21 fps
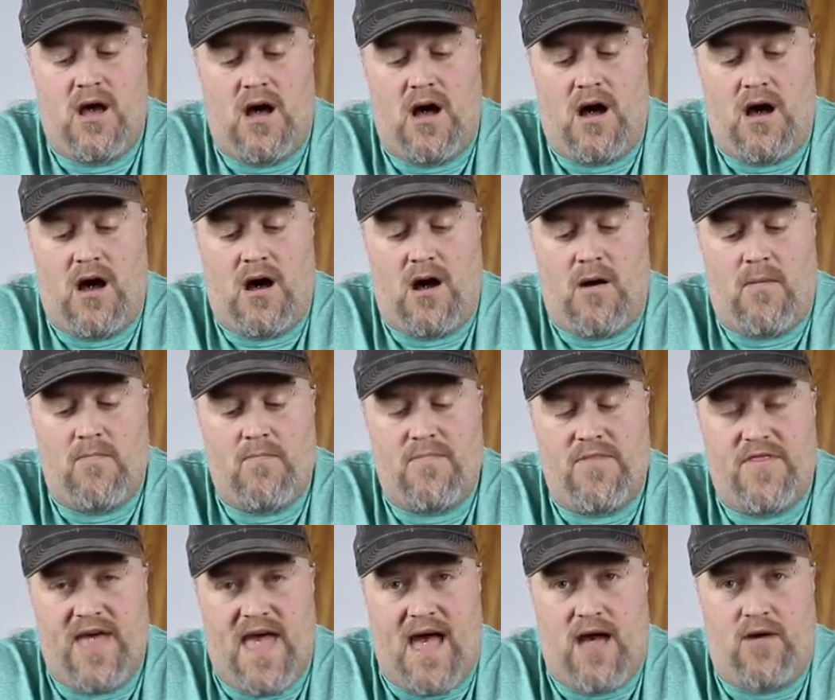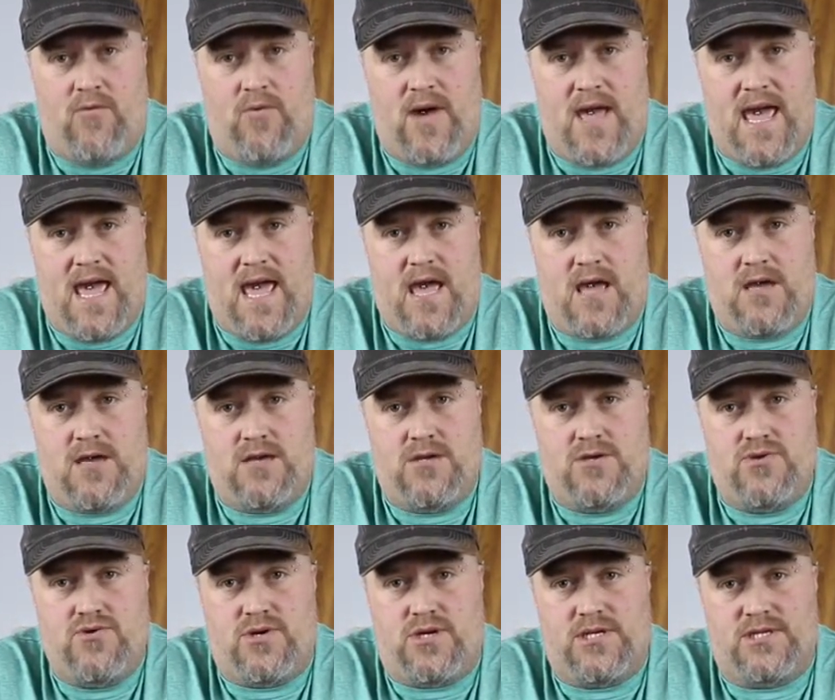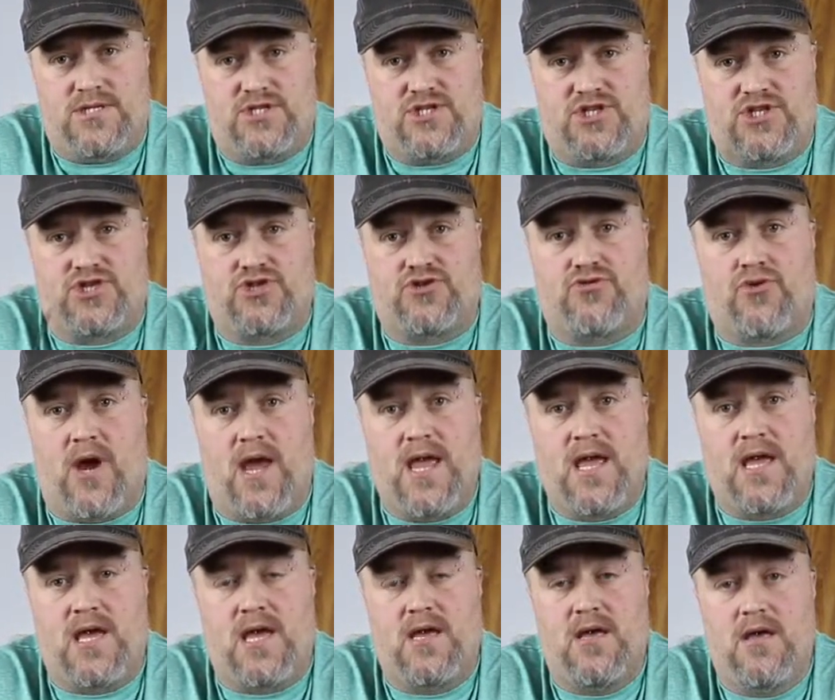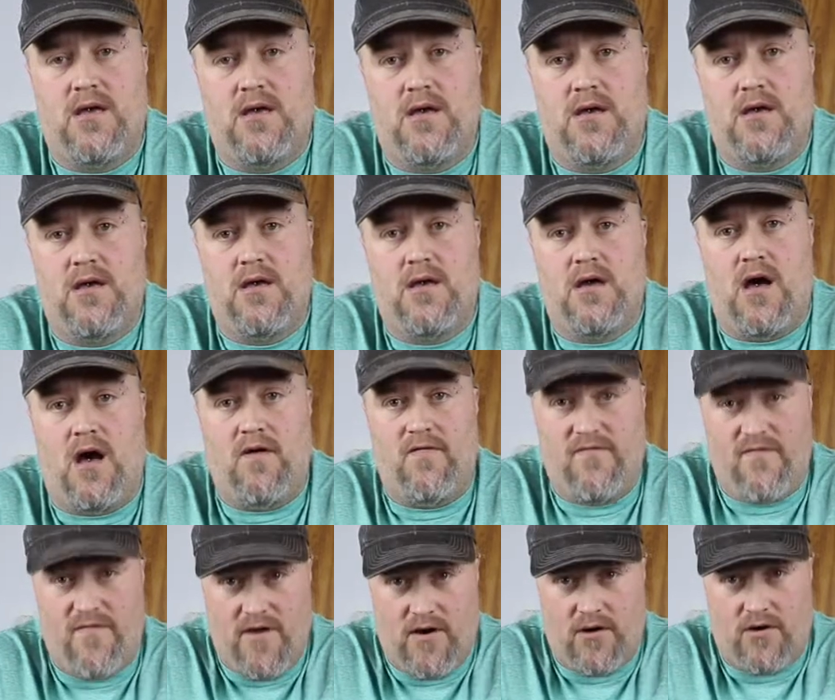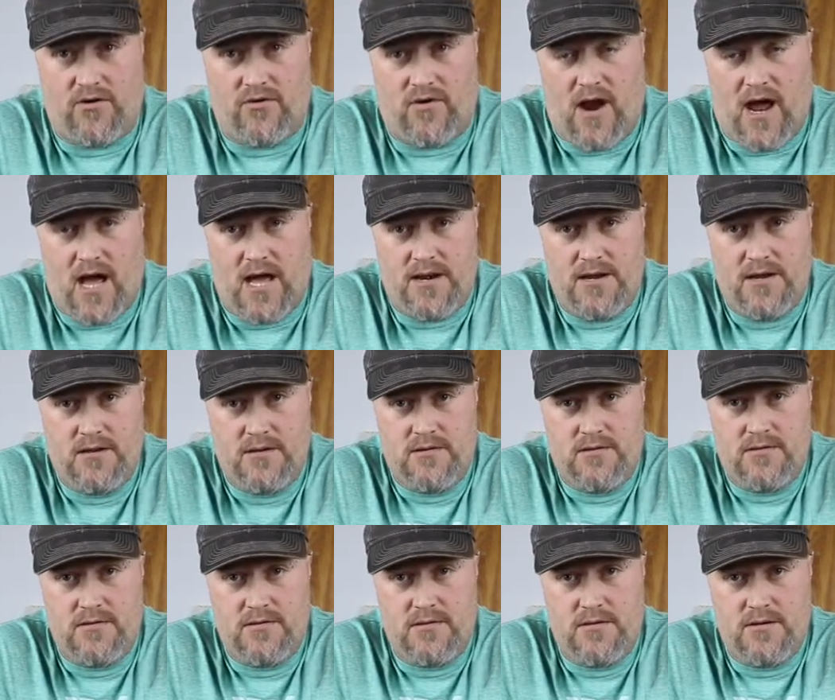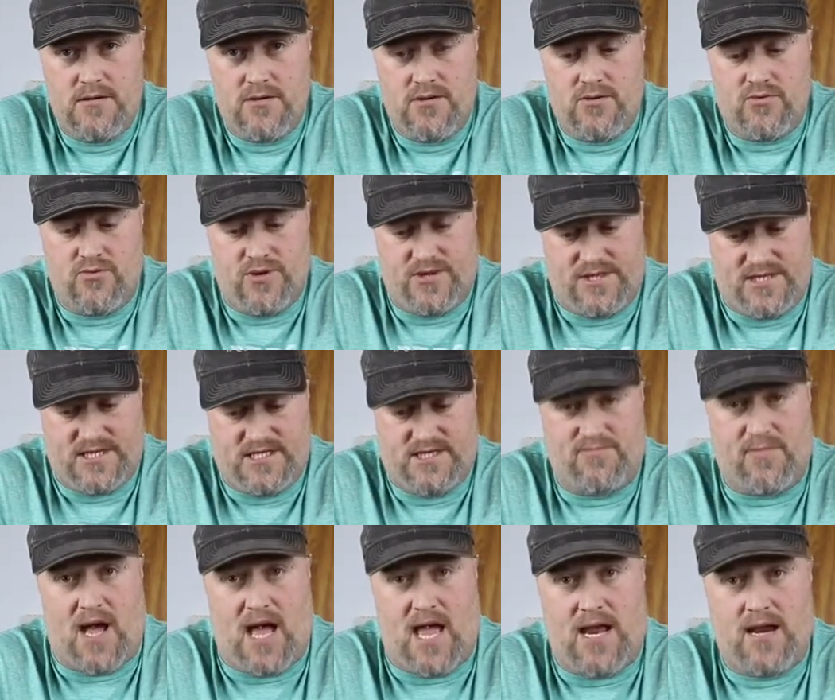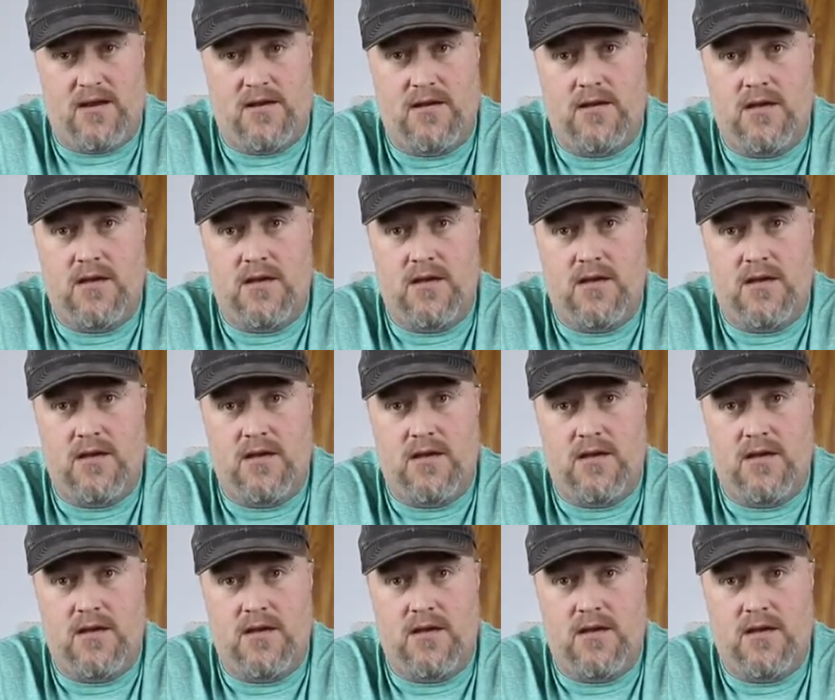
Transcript: That way you can strike a ferro rod with the spine.